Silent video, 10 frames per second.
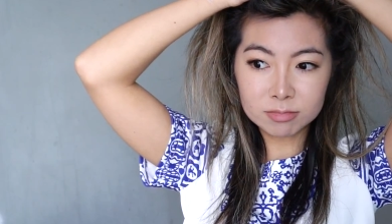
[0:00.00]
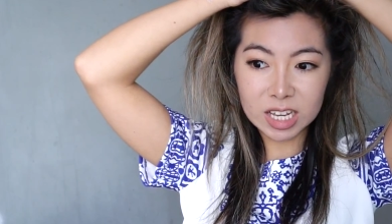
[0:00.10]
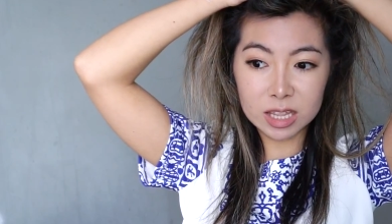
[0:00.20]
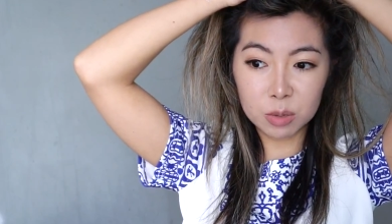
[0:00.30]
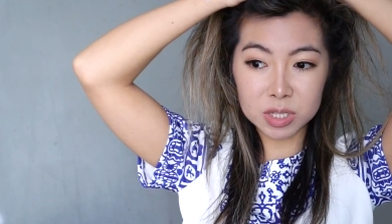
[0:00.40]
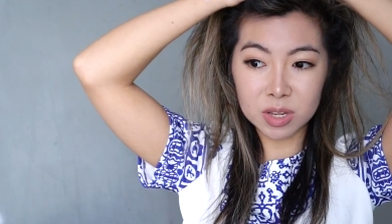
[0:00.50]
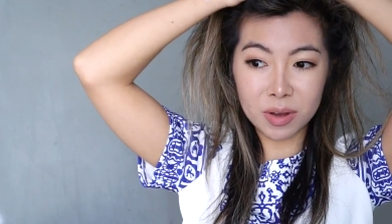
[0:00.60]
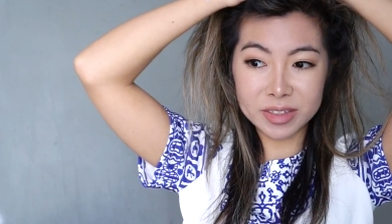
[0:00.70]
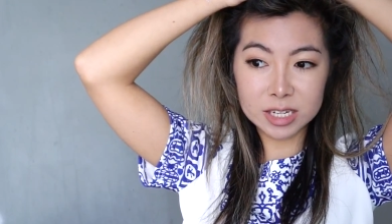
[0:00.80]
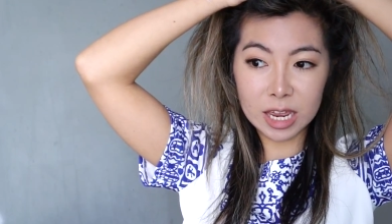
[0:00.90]
and there was no
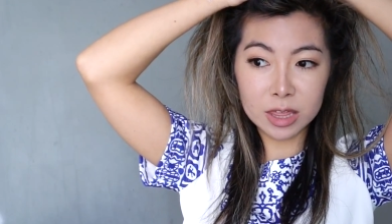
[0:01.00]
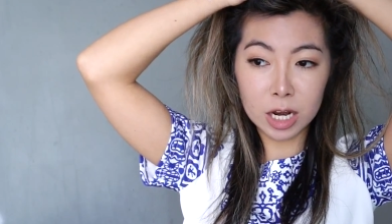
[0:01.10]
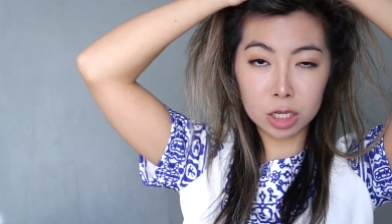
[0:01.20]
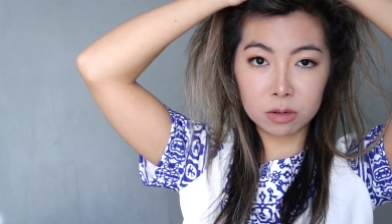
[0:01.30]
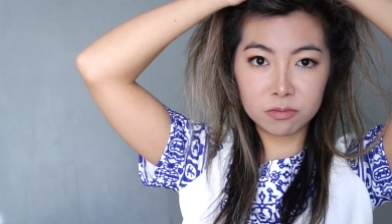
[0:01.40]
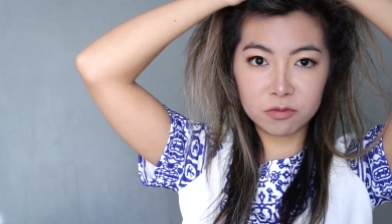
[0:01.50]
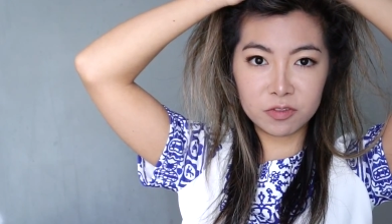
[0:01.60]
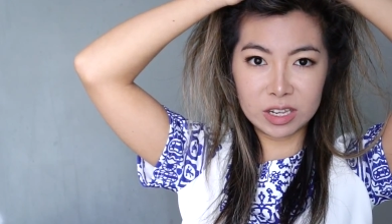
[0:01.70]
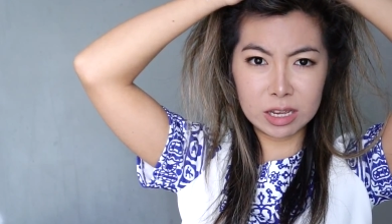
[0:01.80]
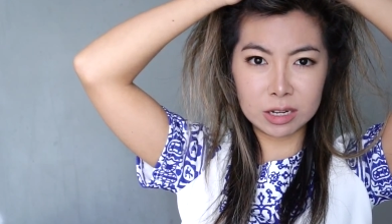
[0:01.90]
other day that I could
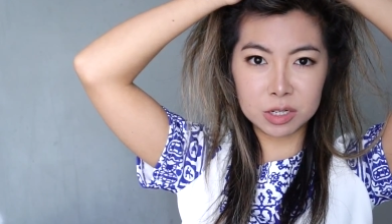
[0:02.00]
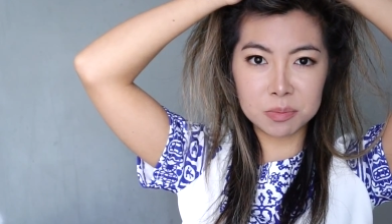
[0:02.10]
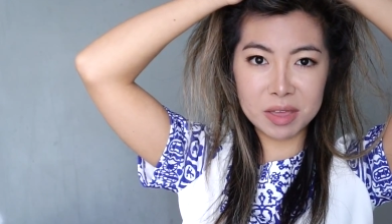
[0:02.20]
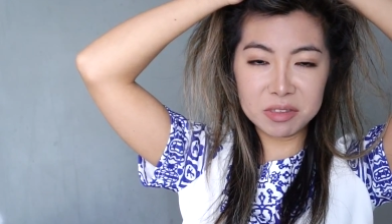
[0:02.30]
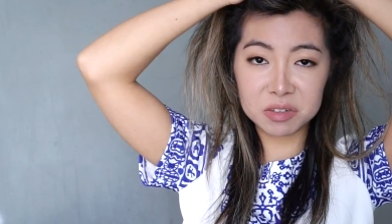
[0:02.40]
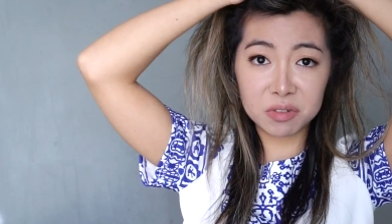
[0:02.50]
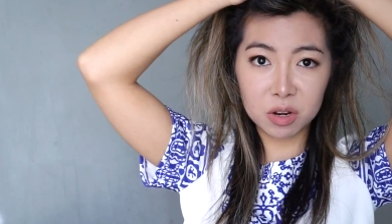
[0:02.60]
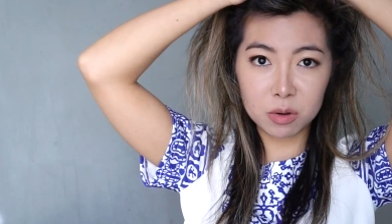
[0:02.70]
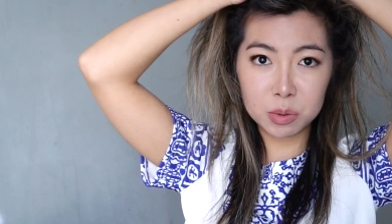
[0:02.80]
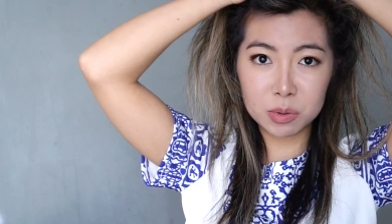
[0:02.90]
fit in to make this video.